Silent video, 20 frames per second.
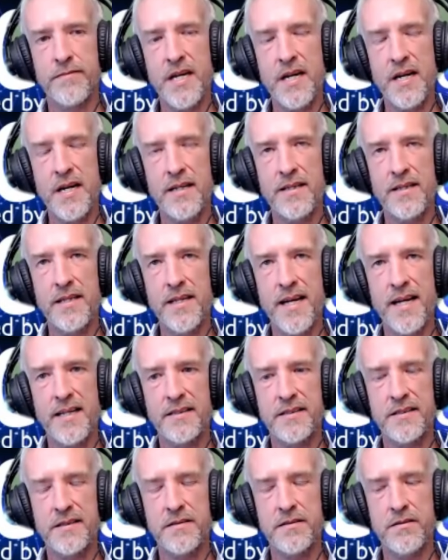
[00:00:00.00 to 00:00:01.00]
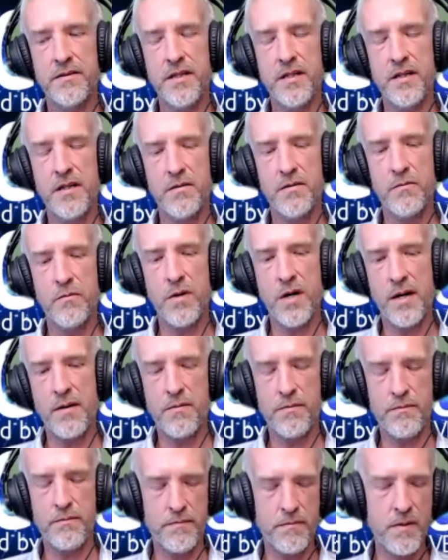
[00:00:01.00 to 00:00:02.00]
Yeah, I think that's, you
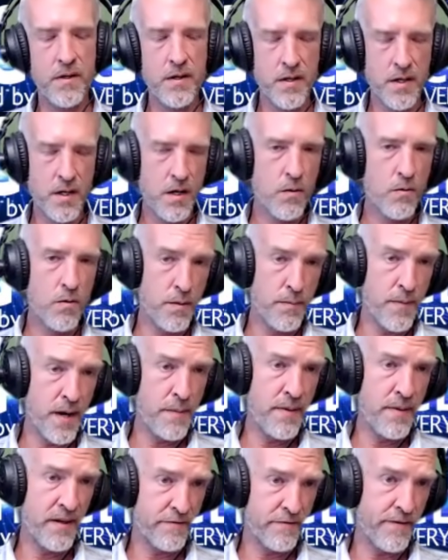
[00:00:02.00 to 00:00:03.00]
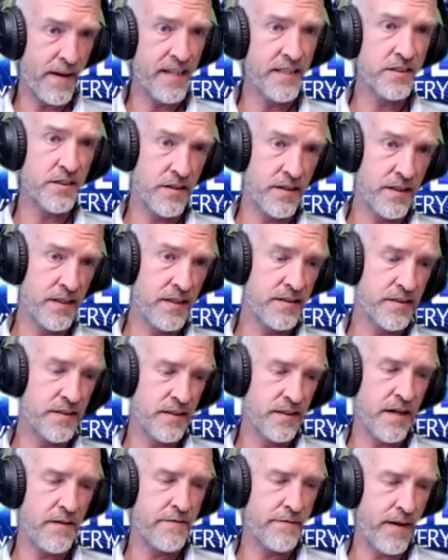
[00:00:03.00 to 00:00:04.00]
know, one of my big fights on this
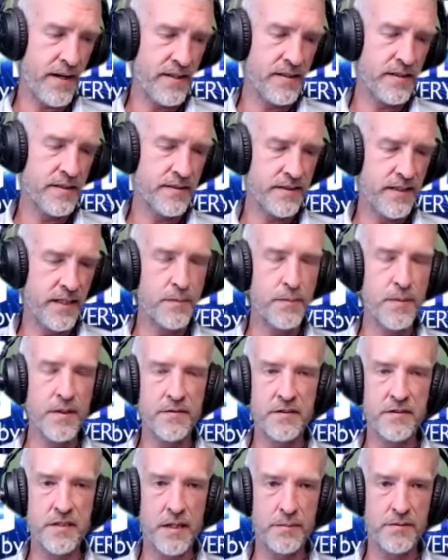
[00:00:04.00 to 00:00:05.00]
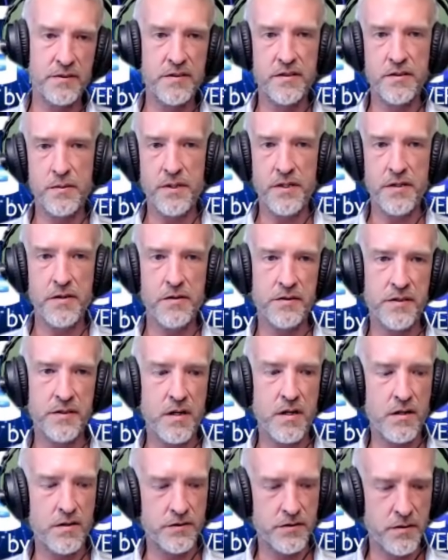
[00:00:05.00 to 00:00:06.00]
is I fight the stigma of substance abuse
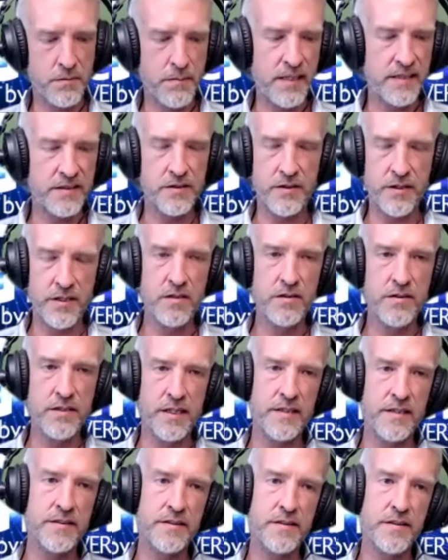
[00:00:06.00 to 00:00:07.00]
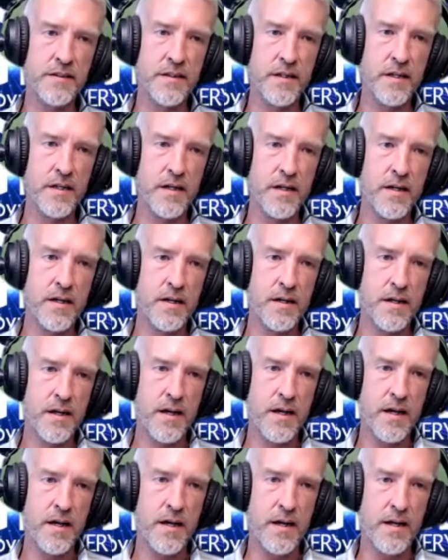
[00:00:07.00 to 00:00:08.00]
and also mental illness.
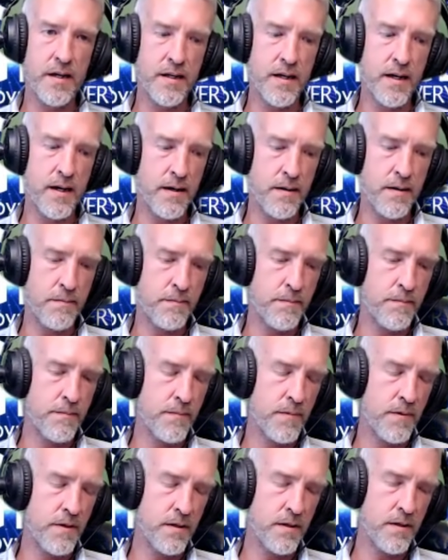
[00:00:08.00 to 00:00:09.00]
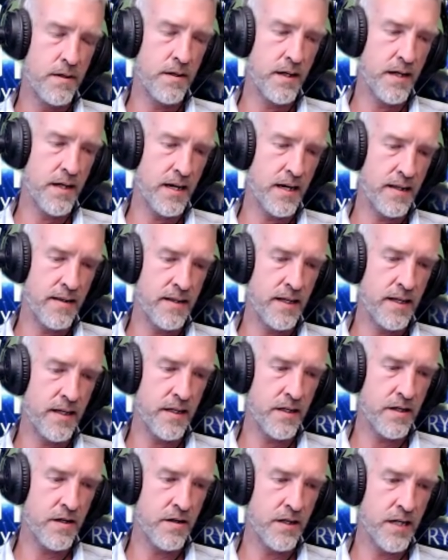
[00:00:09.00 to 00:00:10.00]
And I
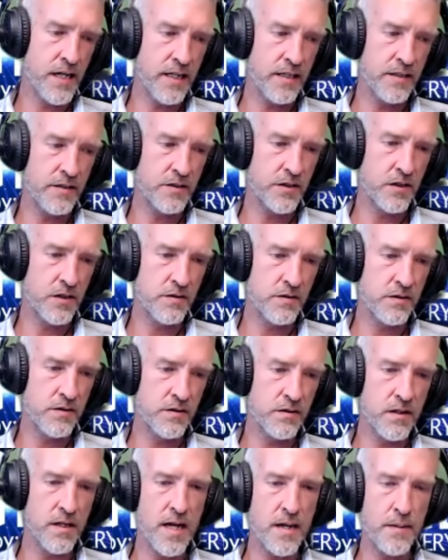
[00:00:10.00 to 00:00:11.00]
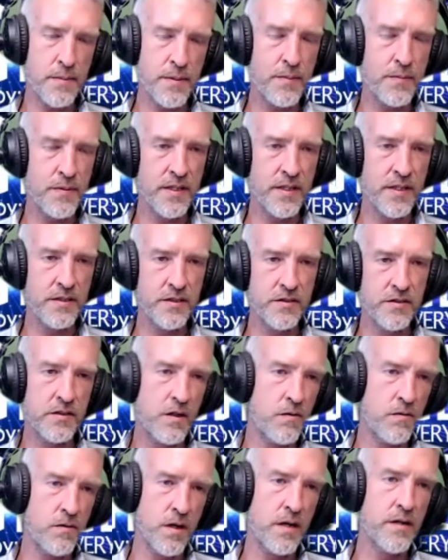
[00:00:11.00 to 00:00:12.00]
think, you know, again, it just goes, there's a lot of people that just
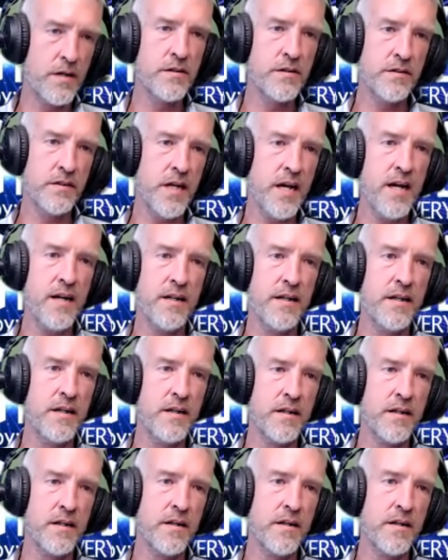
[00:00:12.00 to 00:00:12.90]
don't understand it.